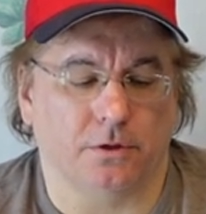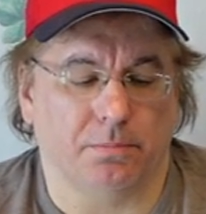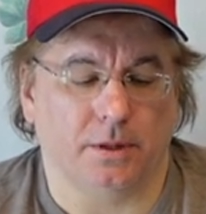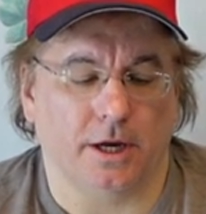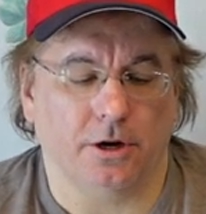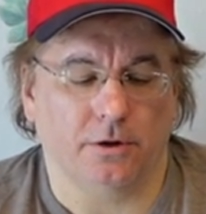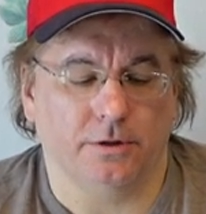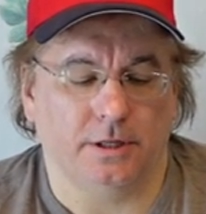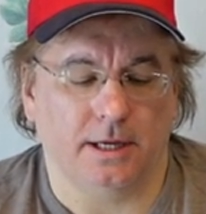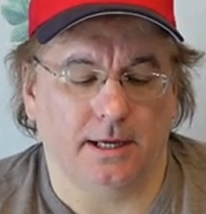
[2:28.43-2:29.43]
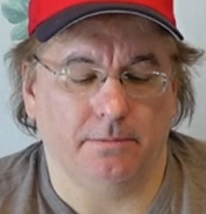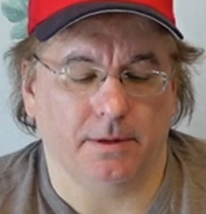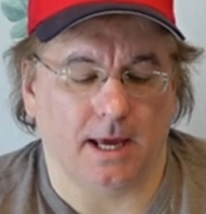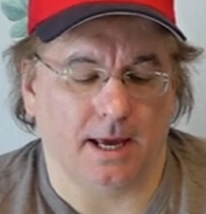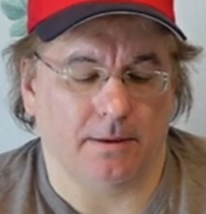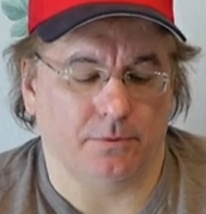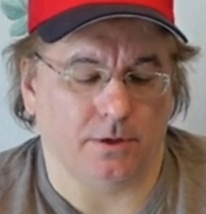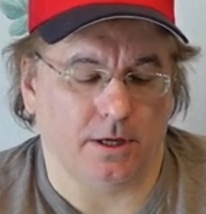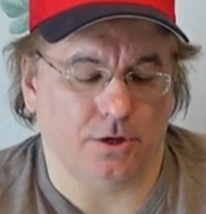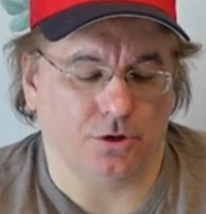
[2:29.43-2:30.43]
So player, team,
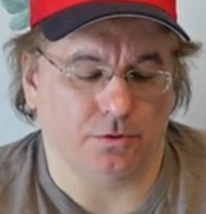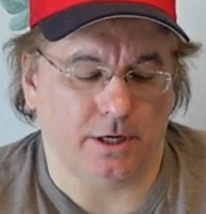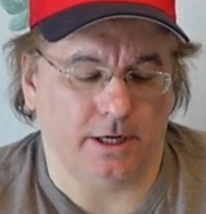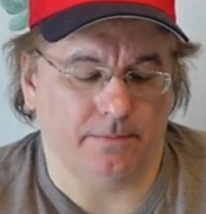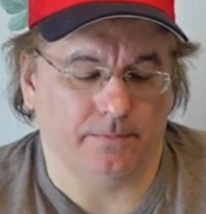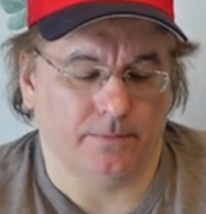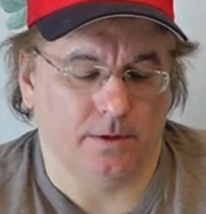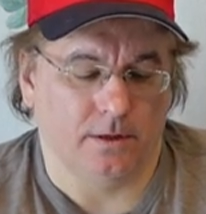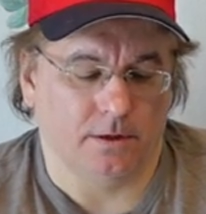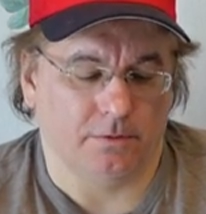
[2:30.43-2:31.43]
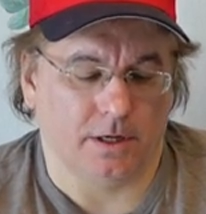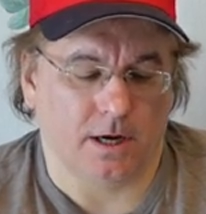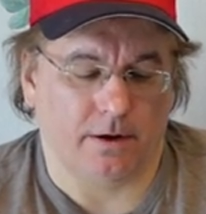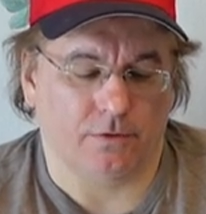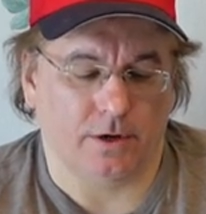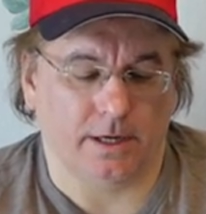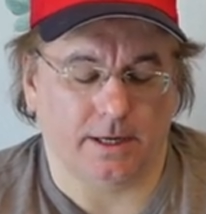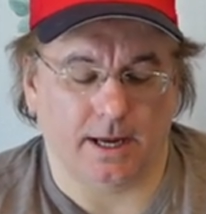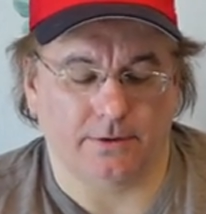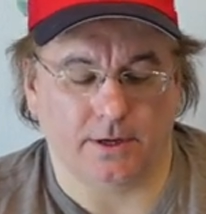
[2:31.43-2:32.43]
games, injury, recovery, and
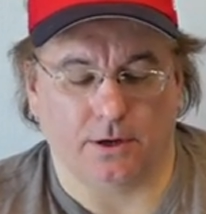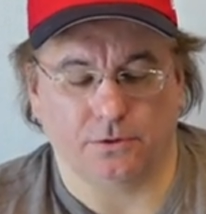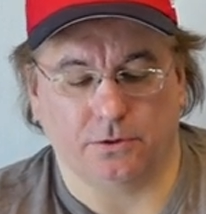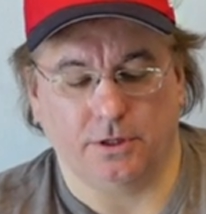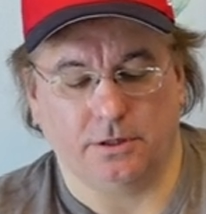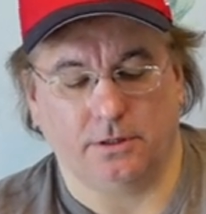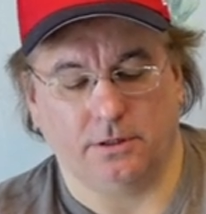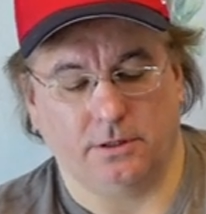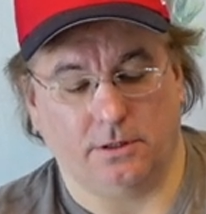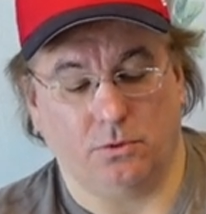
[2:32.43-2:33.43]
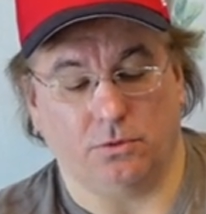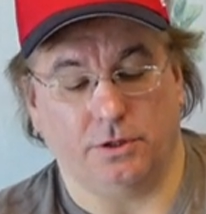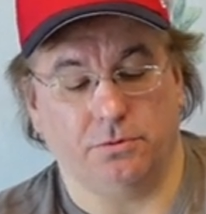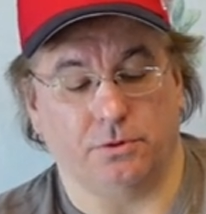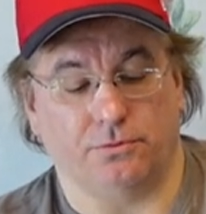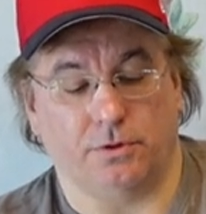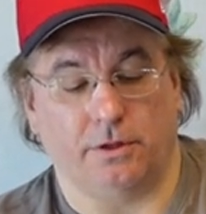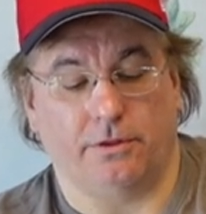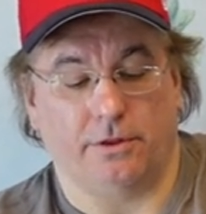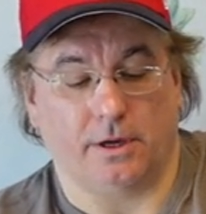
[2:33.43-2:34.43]
days out. So this, oh, this one's
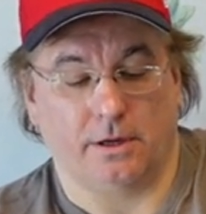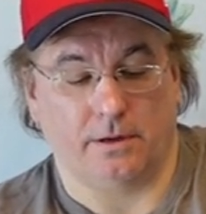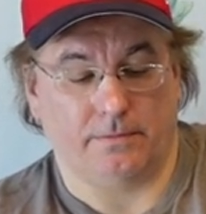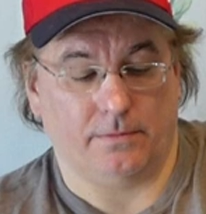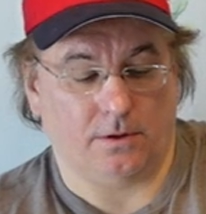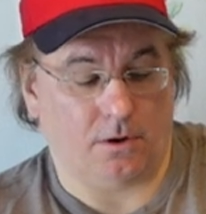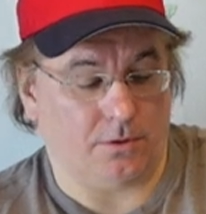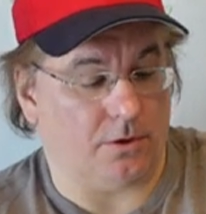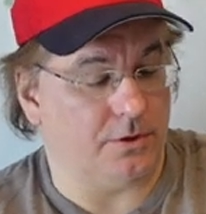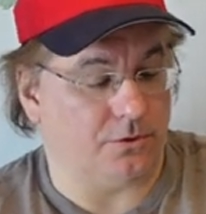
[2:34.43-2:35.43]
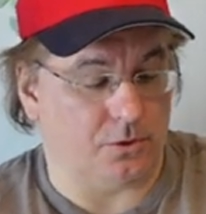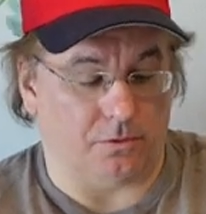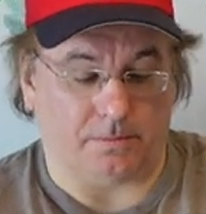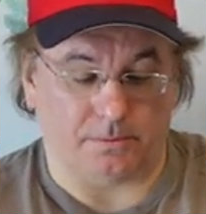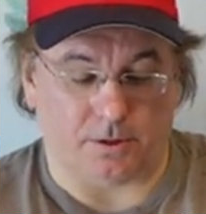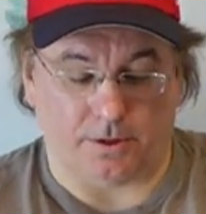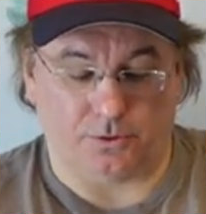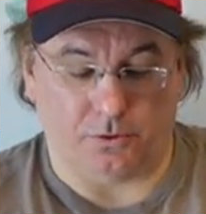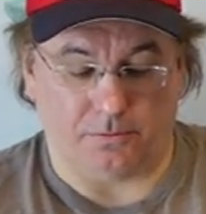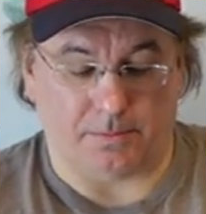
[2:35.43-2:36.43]
really thick. Oh, no, there's two of them. I'm sorry,
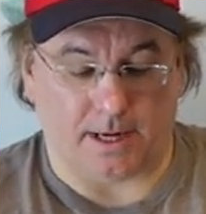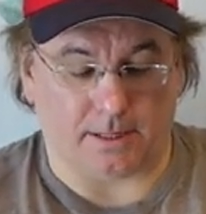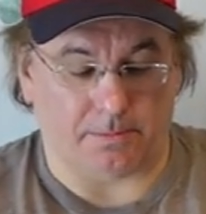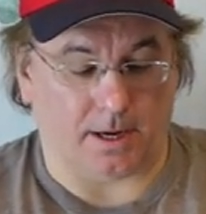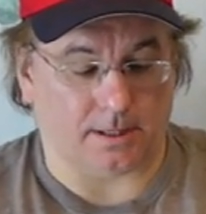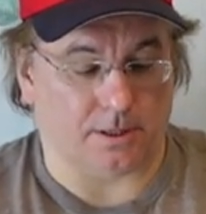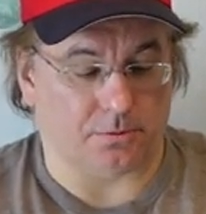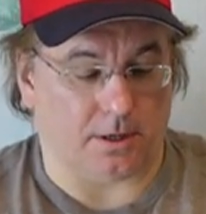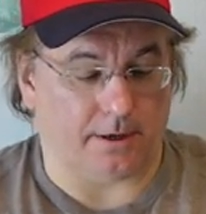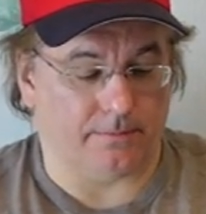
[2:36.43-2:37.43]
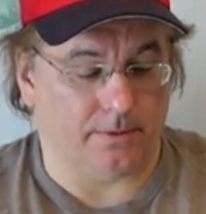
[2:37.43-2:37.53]
there's two of them back to back. That's why.